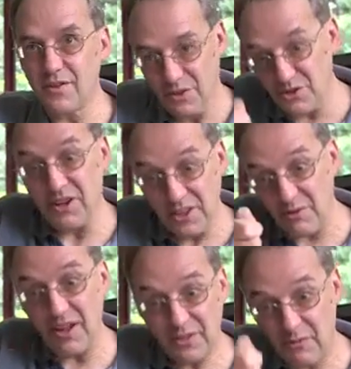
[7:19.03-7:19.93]
at
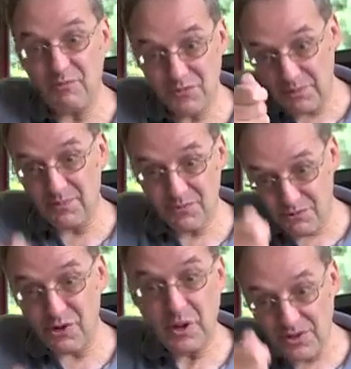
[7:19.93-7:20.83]
the
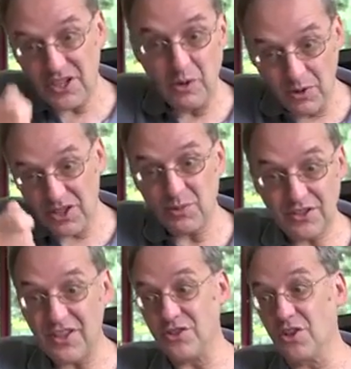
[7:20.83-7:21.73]
frequency you want to
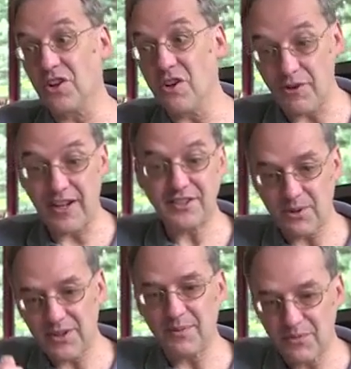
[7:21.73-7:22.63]
switch things on and off at,
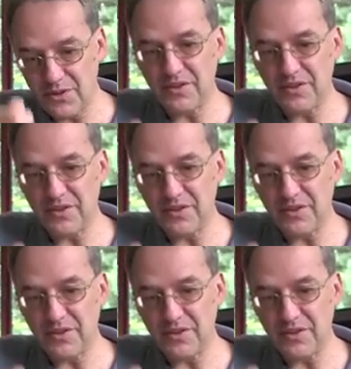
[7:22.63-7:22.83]
so at the,